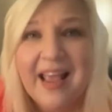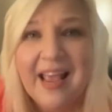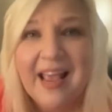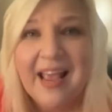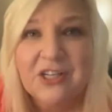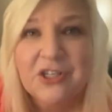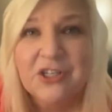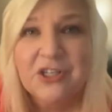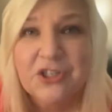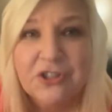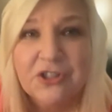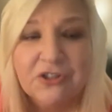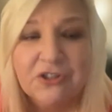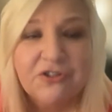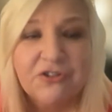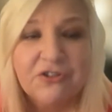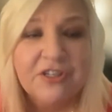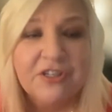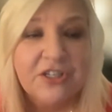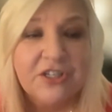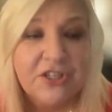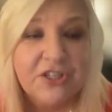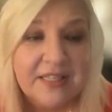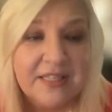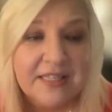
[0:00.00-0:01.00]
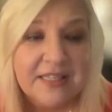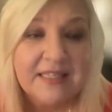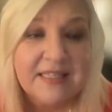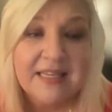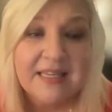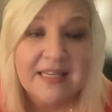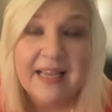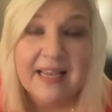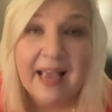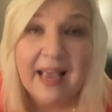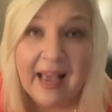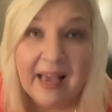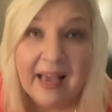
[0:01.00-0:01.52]
and children should
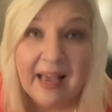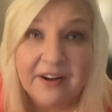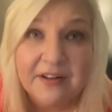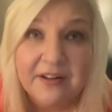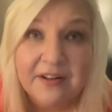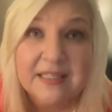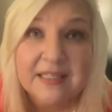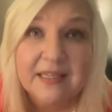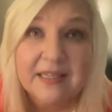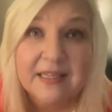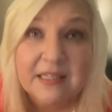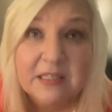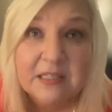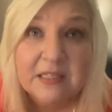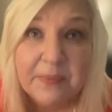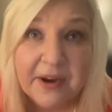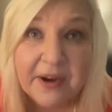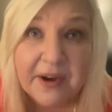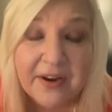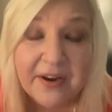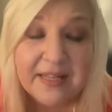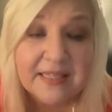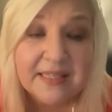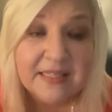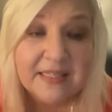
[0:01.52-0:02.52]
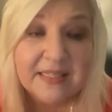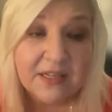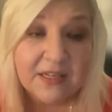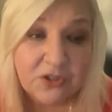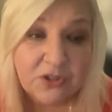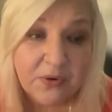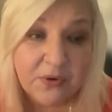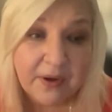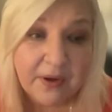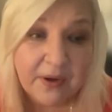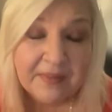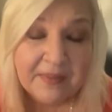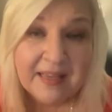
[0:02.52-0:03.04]
see adults experiencing
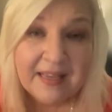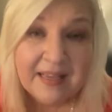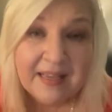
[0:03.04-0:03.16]
joy.